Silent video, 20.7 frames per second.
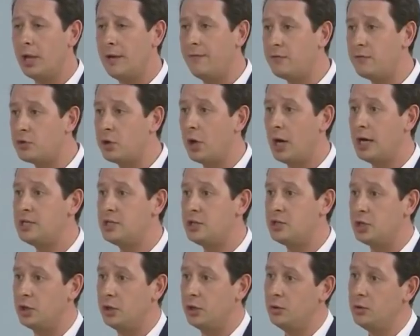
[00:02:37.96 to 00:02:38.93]
what they've
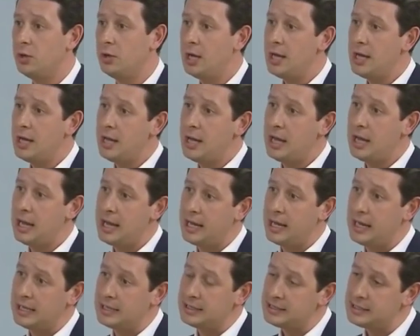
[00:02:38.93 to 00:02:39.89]
tried to do
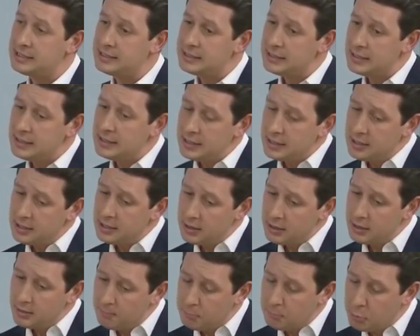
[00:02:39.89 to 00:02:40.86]
is
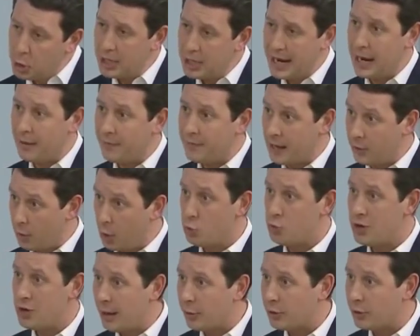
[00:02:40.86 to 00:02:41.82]
put out
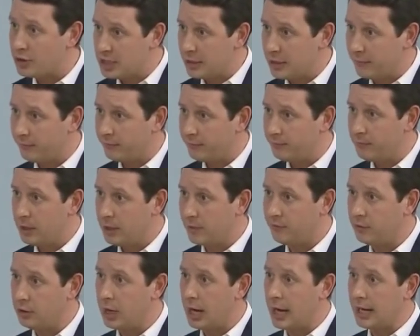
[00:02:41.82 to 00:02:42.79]
their own narrative,
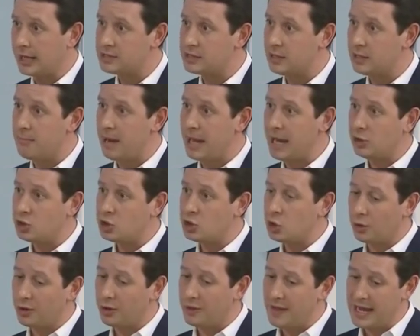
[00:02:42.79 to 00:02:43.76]
if you like, so
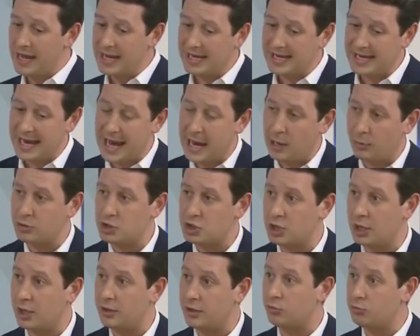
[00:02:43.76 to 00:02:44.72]
make sure that they
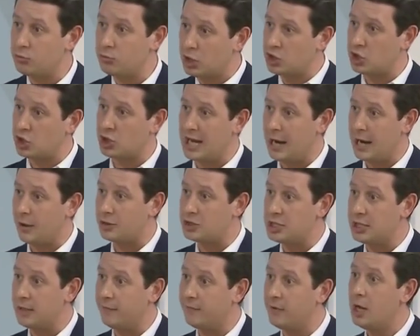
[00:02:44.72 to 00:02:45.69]
counter the Russian
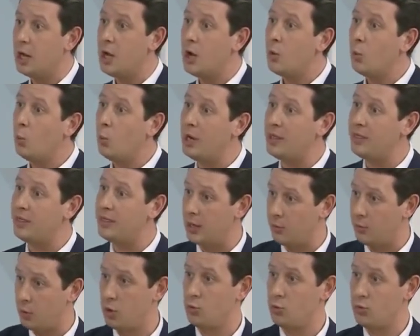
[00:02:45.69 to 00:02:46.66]
narrative
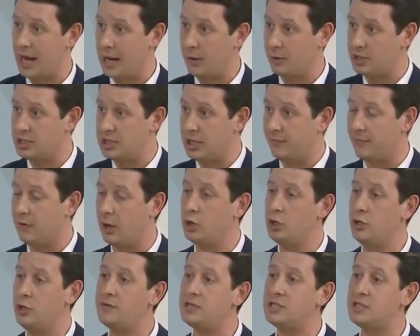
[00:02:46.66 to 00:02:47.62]
with their own
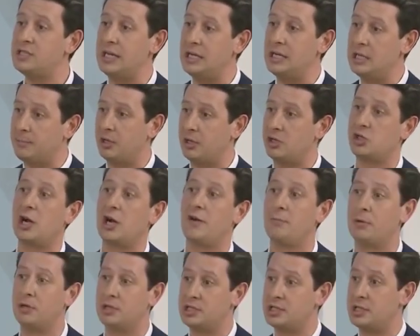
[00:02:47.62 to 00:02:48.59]
narrative. And you've seen the British
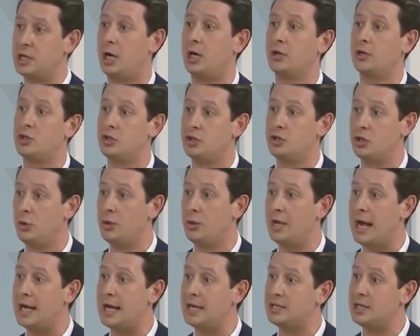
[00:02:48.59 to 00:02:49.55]
government start to
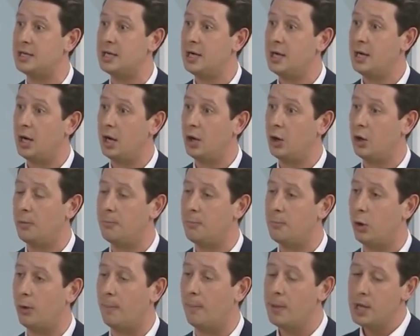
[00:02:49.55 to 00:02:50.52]
do that a
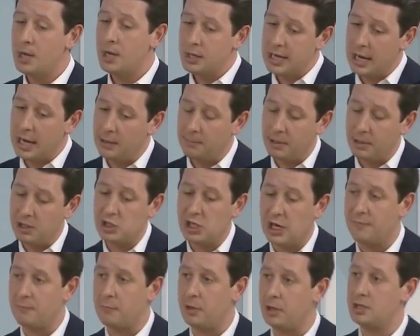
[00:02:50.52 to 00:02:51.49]
lot more. Now, the
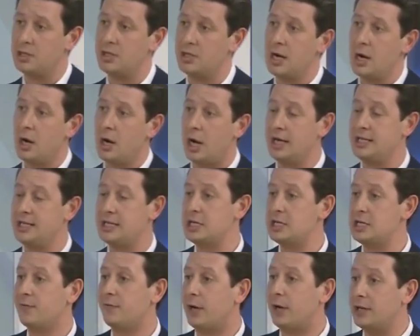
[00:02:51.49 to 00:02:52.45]
British government
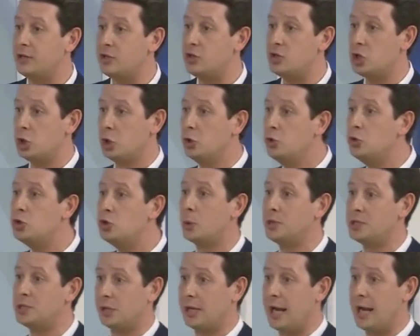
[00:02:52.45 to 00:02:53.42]
identified
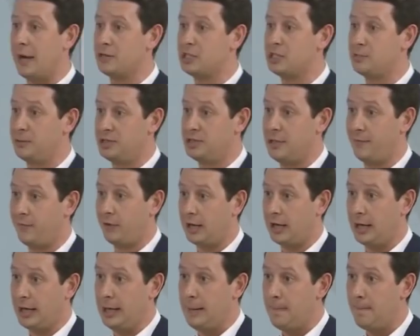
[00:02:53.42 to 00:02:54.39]
2 Twitter accounts
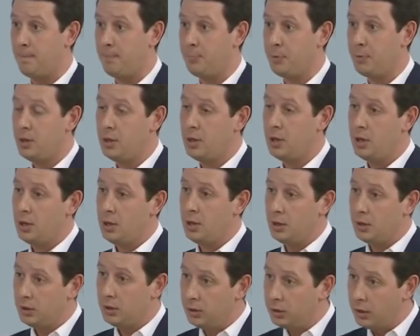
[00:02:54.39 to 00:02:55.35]
specifically
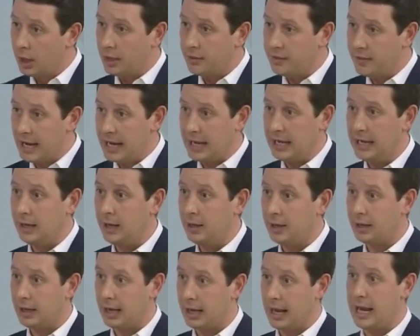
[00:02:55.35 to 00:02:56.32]
that
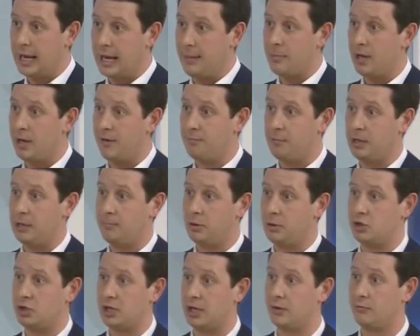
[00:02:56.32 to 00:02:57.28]
they claim have
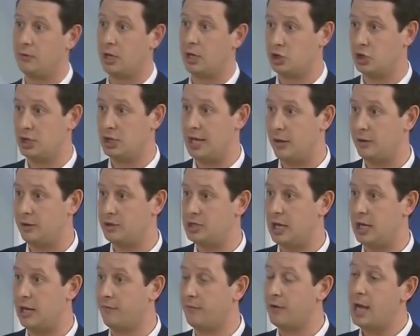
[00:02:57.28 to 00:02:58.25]
been pushing a Russian
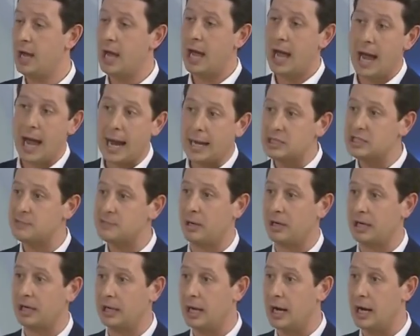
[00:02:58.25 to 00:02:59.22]
narrative and
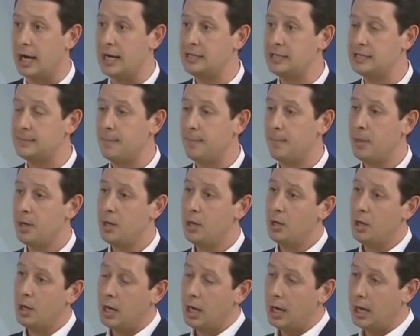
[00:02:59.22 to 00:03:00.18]
spreading lies.
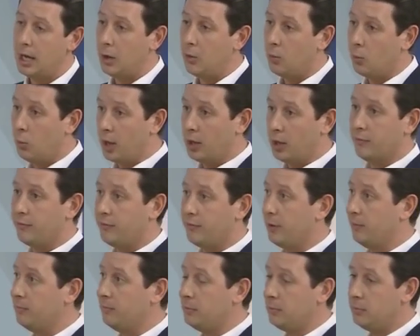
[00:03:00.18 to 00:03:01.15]
One
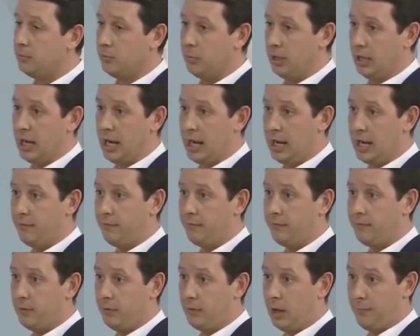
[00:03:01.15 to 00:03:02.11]
of them
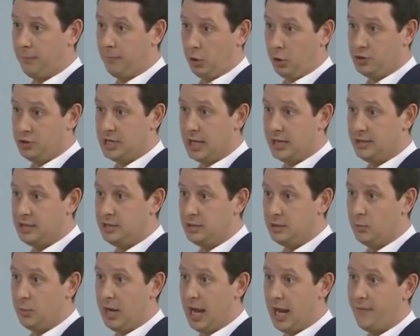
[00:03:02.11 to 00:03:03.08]
I've
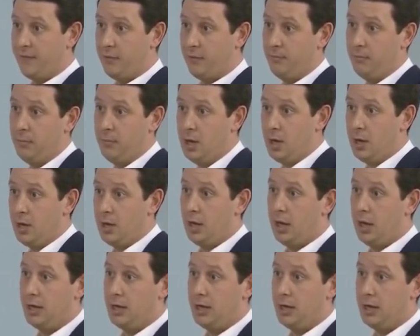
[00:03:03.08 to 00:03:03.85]
contacted, and we have him